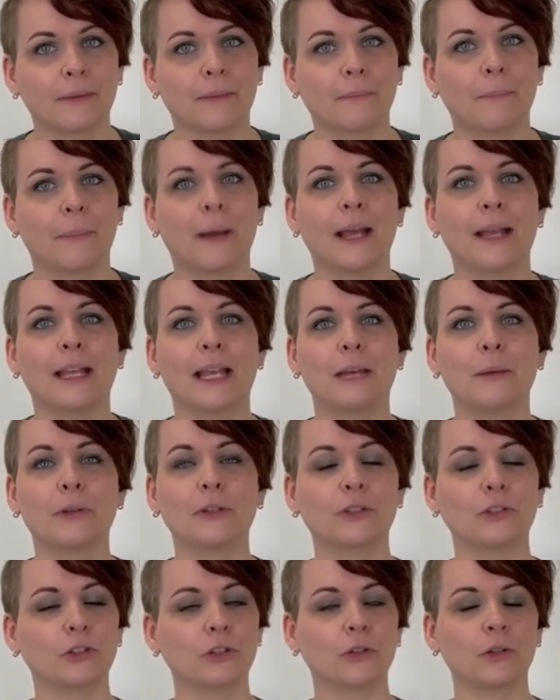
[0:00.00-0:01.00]
My name
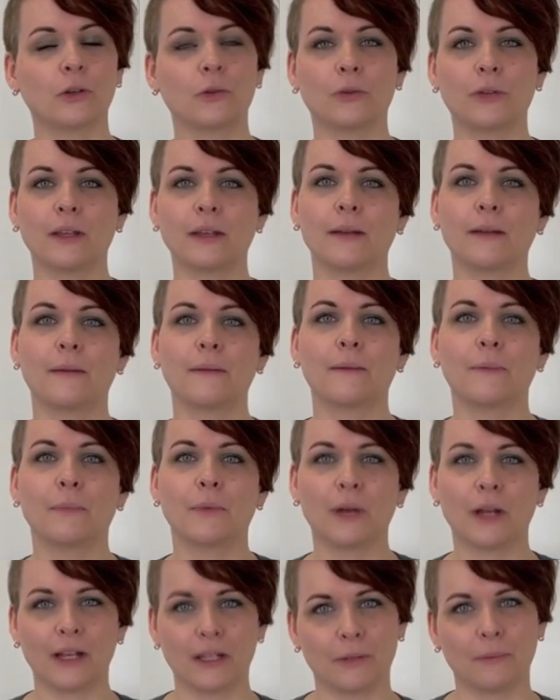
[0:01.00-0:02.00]
is Ilona,
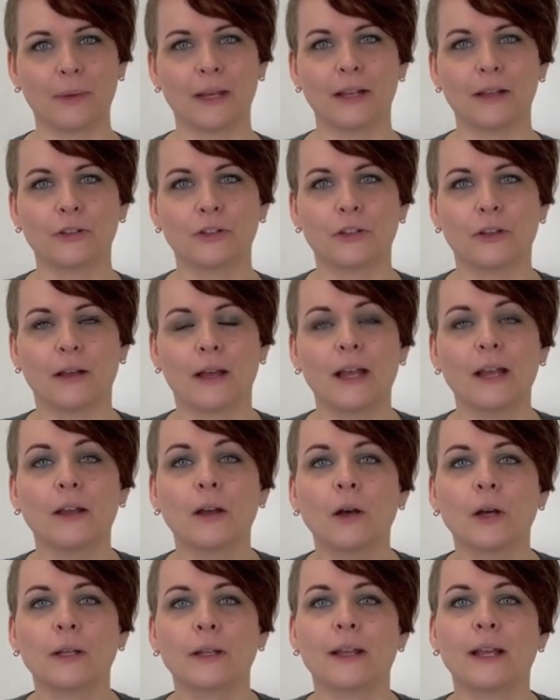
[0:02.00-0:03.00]
product manager at
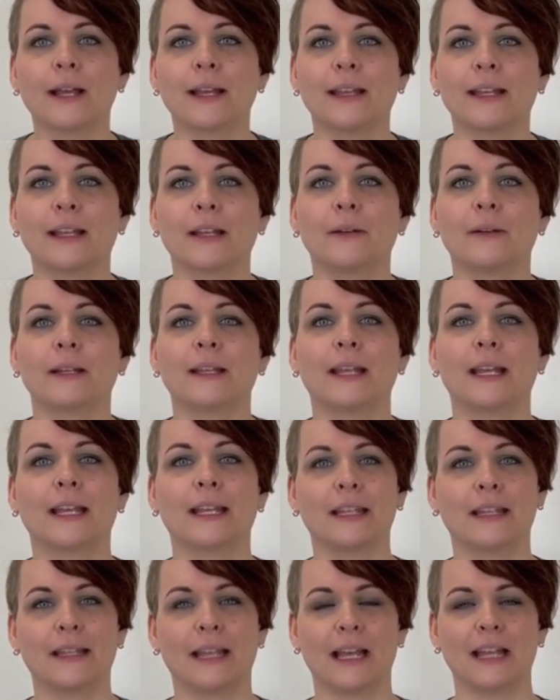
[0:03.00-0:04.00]
Online Hearing Aid.